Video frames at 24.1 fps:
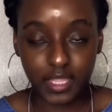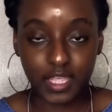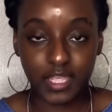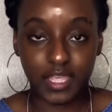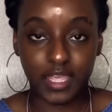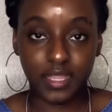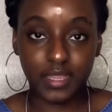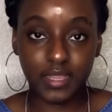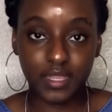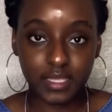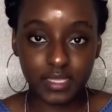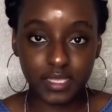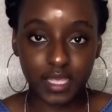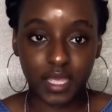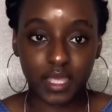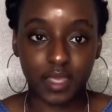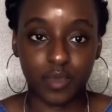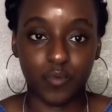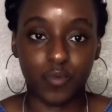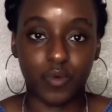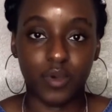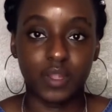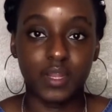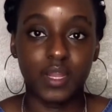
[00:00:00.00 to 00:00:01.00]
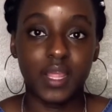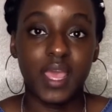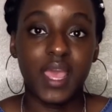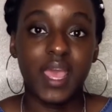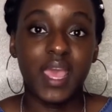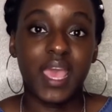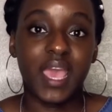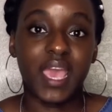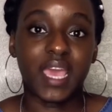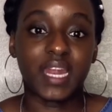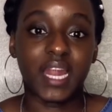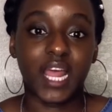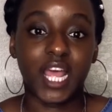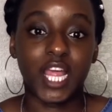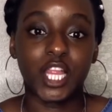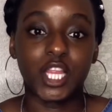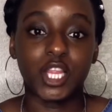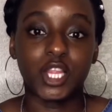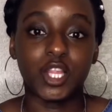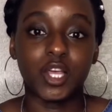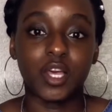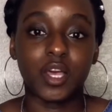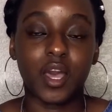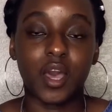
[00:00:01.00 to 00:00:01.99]
get the second one, and I
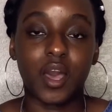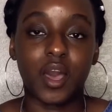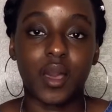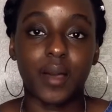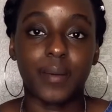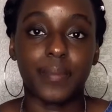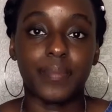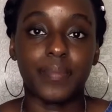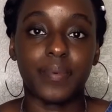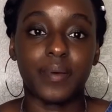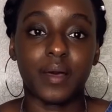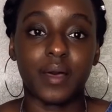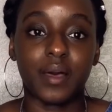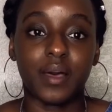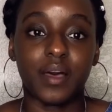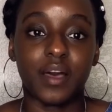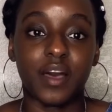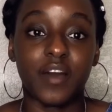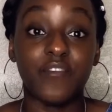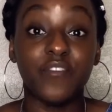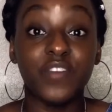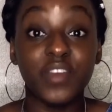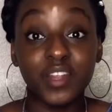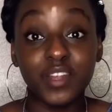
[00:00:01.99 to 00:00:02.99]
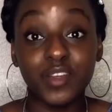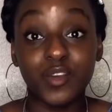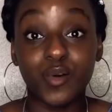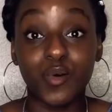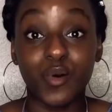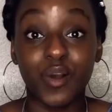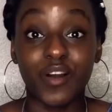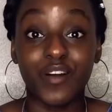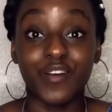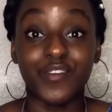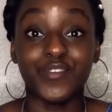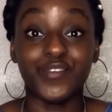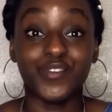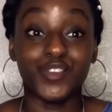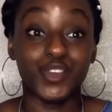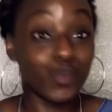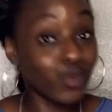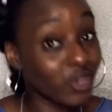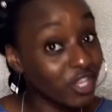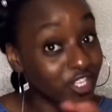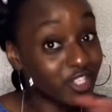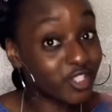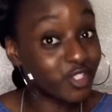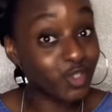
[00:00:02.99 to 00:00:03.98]
look up a video of you
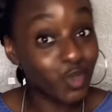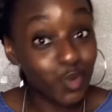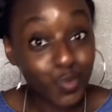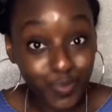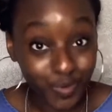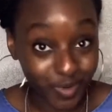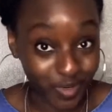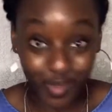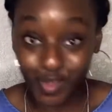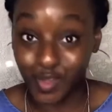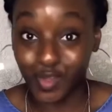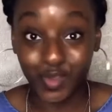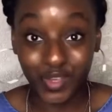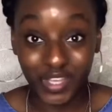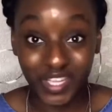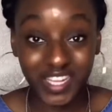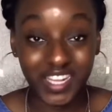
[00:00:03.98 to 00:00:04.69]
can super glue it.